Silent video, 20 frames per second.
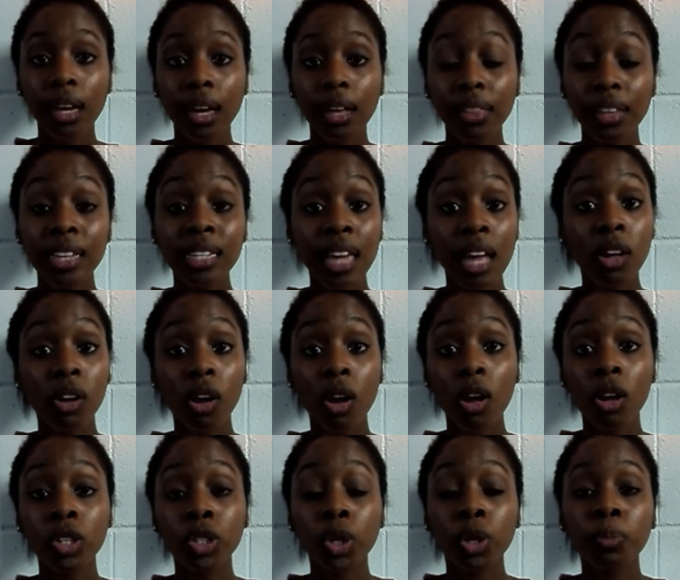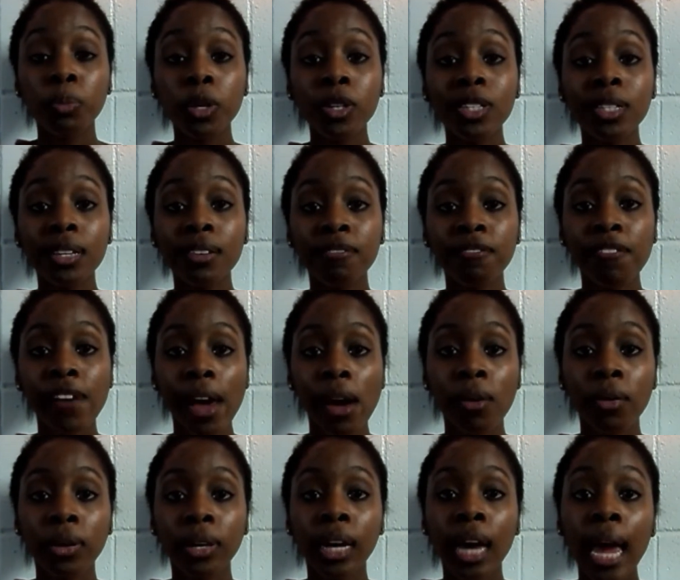These alcohols are mostly
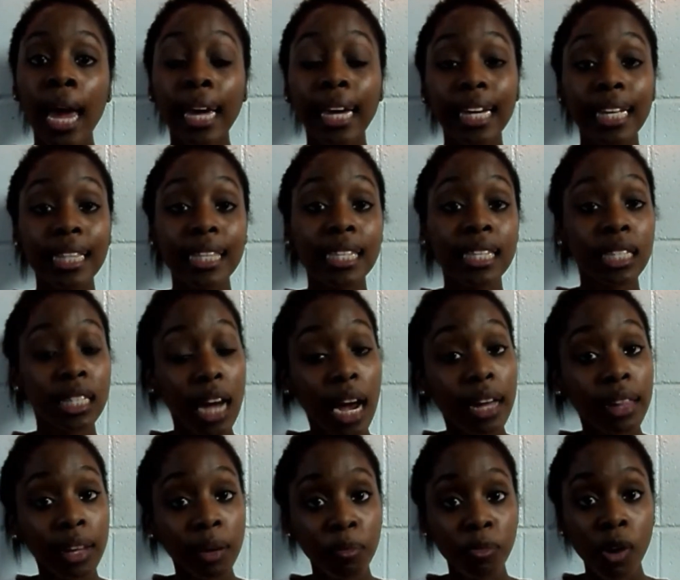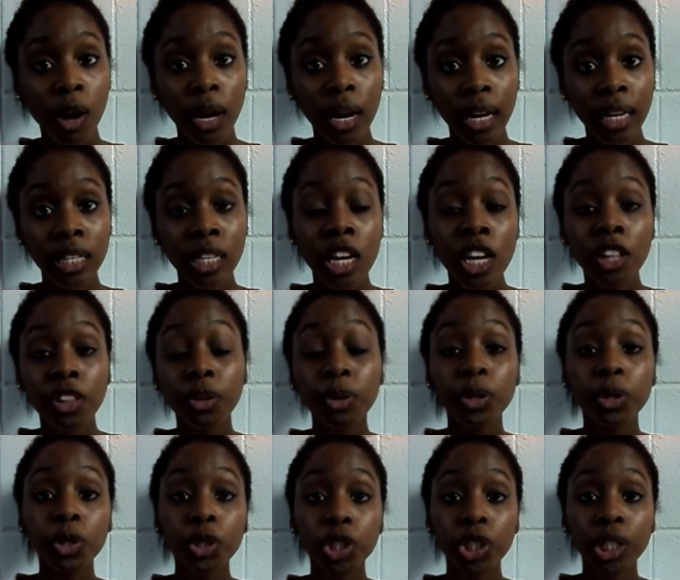found in styling products. They're
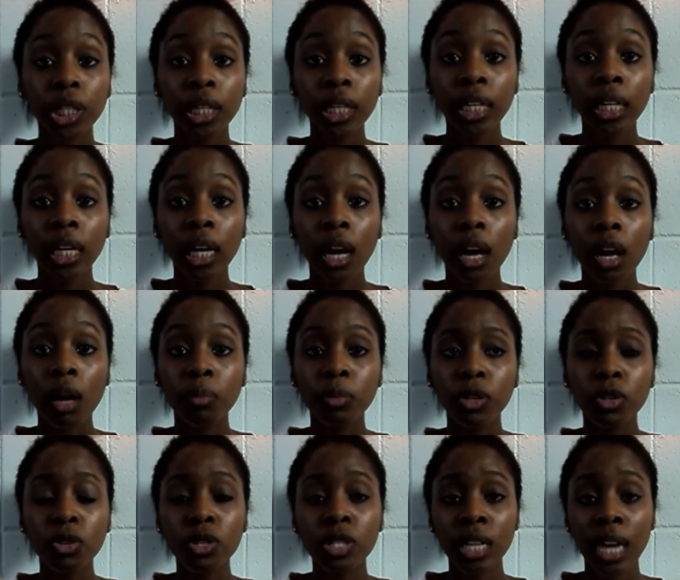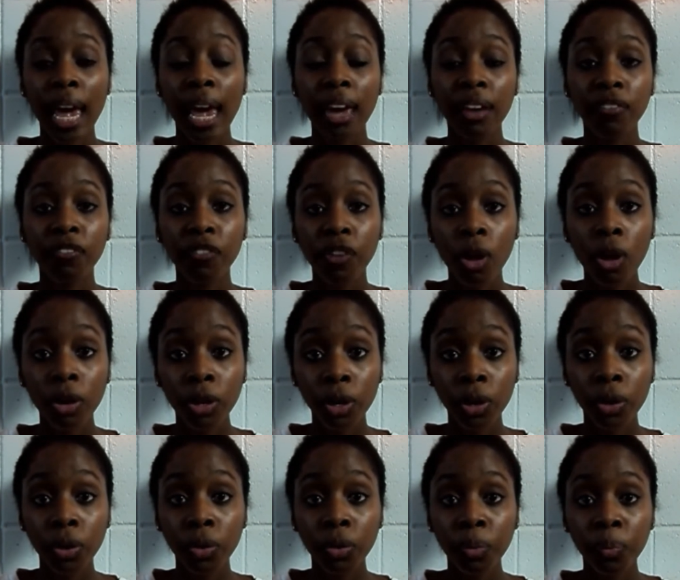usually used to add
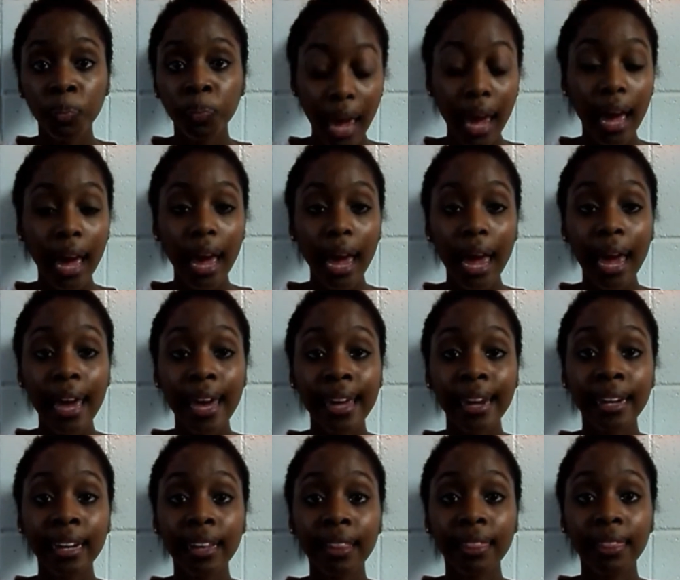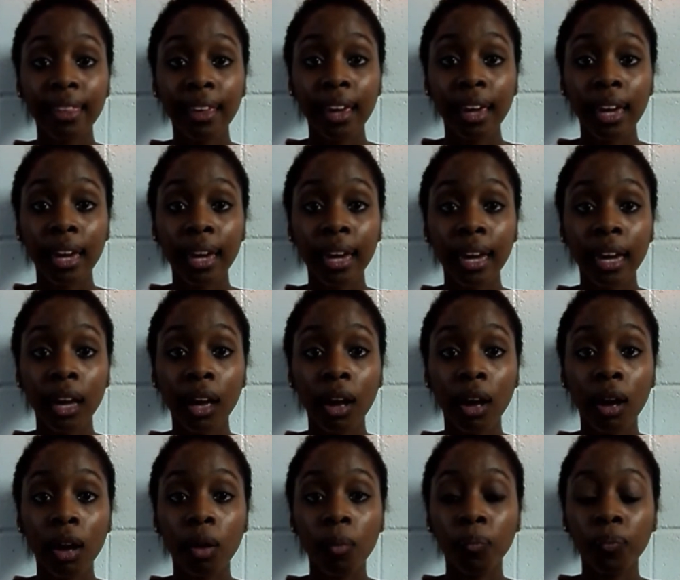volume, and the
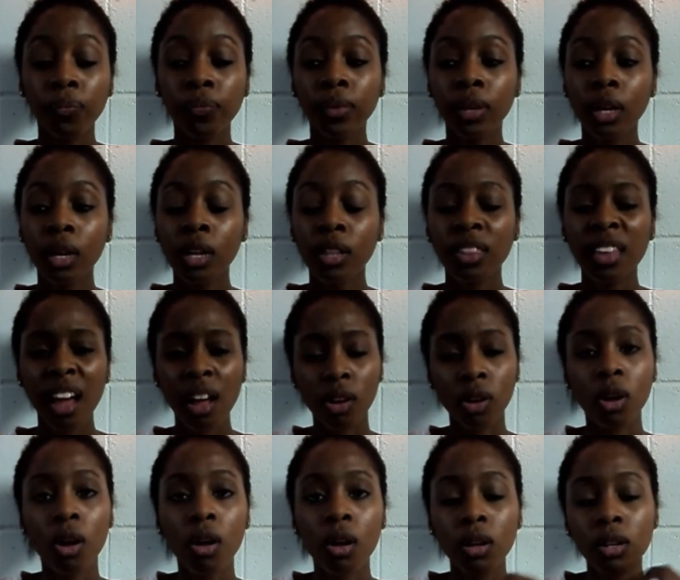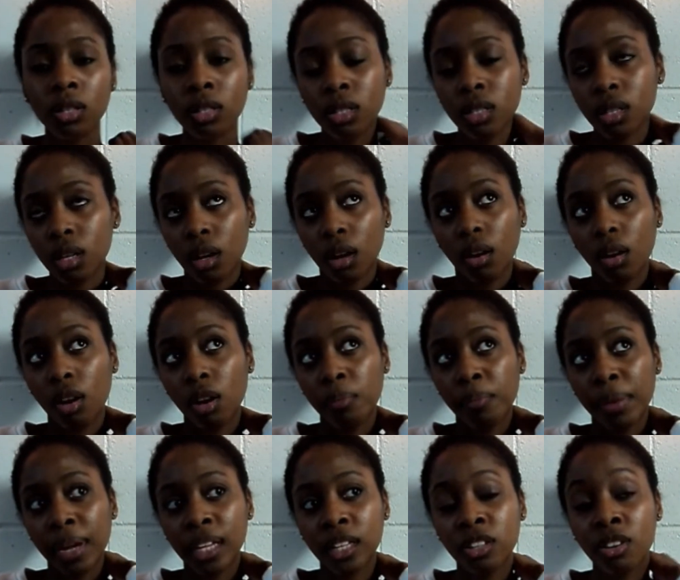alcohols are
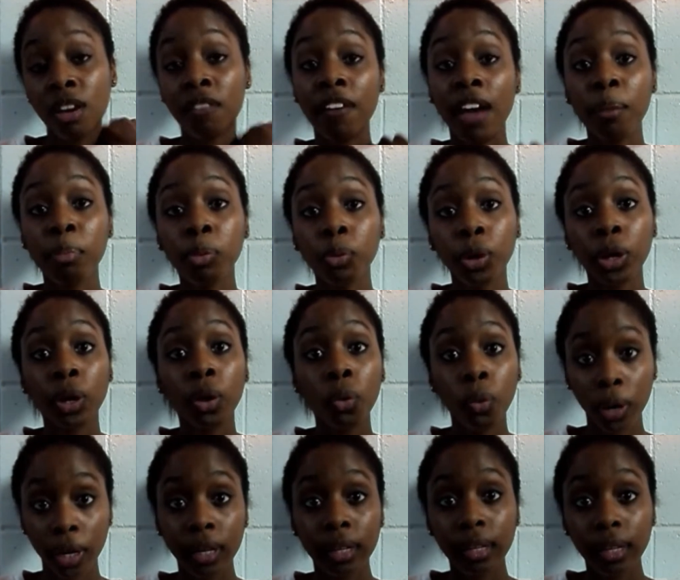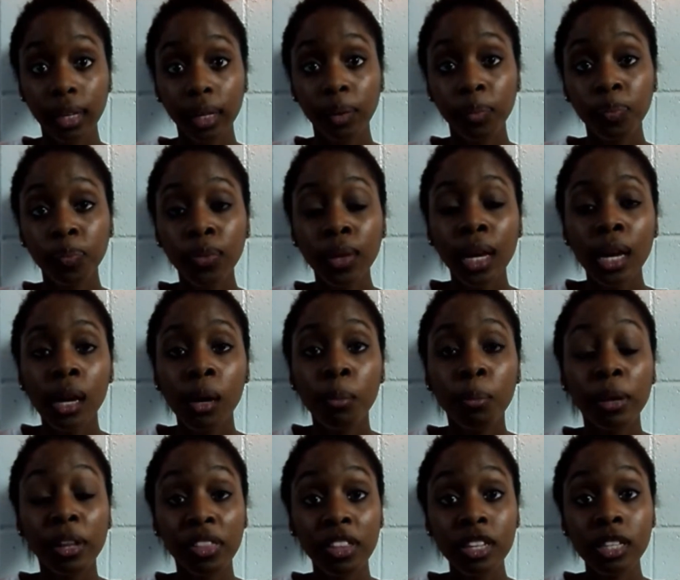made to evaporate quickly.
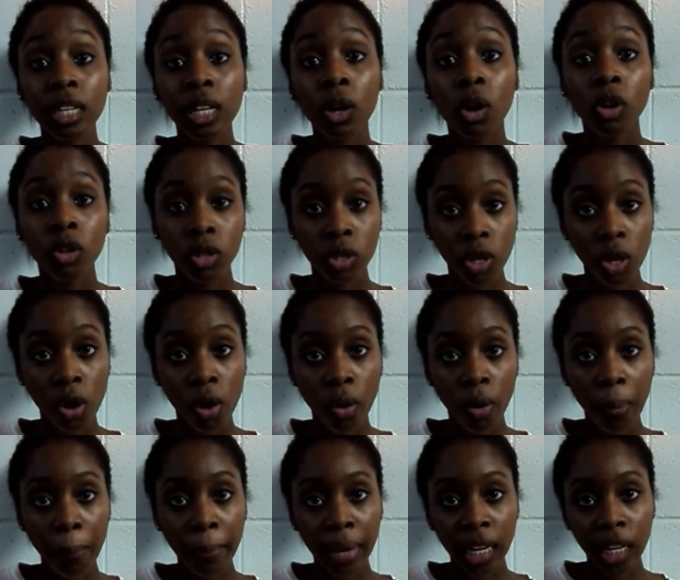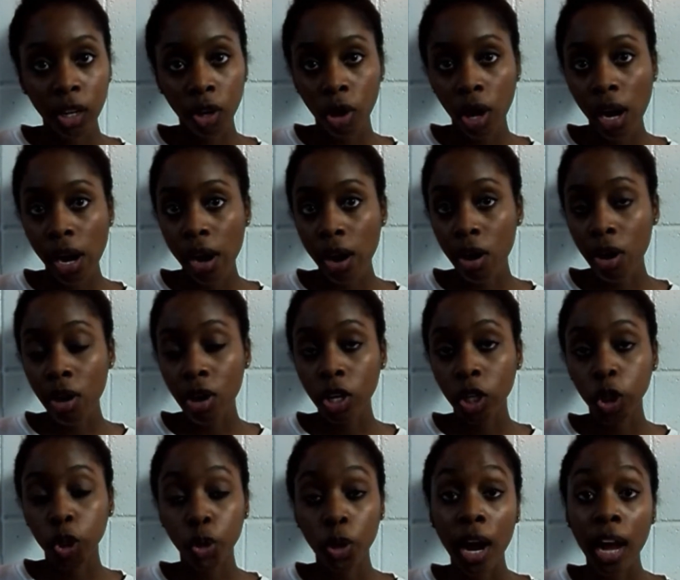But this can also make your hair
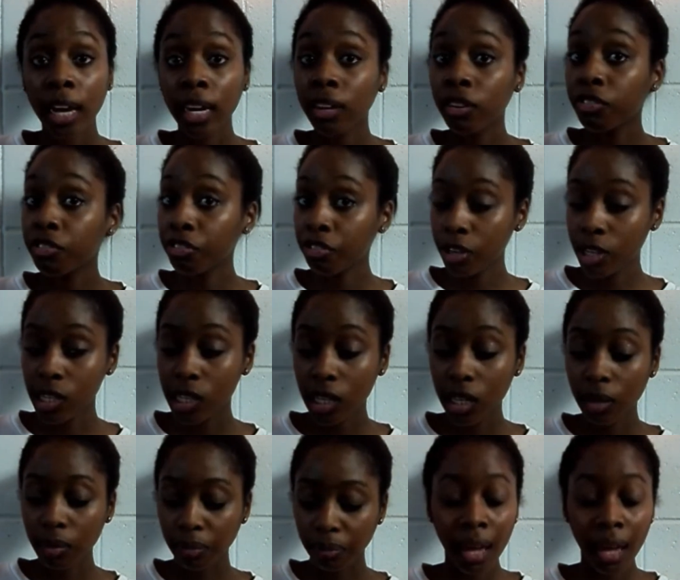dry and frizzy.